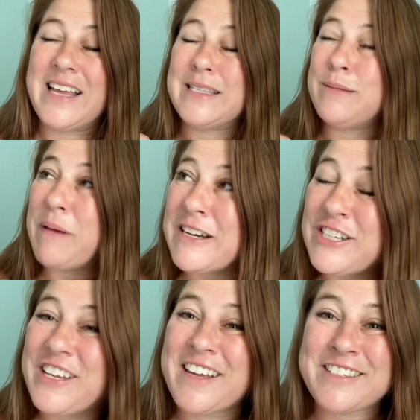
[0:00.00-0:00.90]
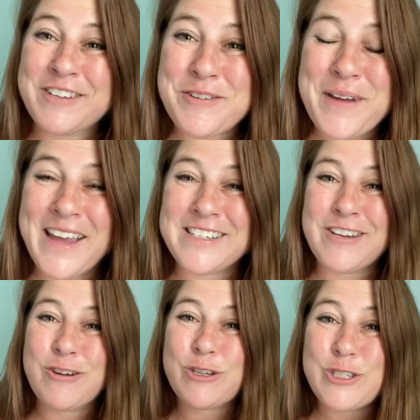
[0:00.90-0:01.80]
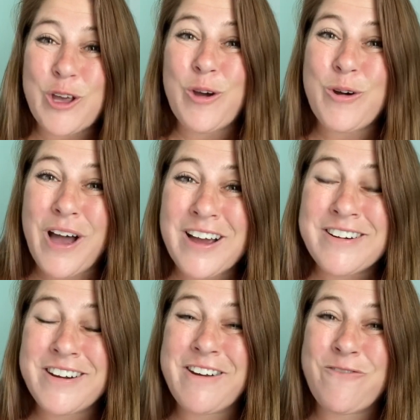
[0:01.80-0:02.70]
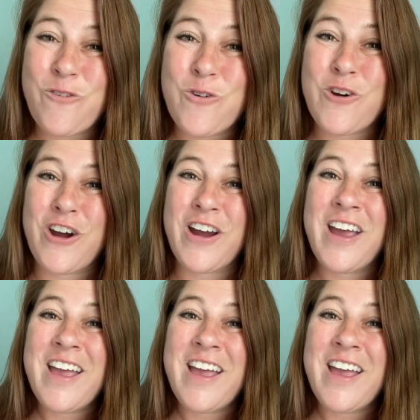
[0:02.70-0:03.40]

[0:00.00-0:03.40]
especially as a new agent, you're so hungry for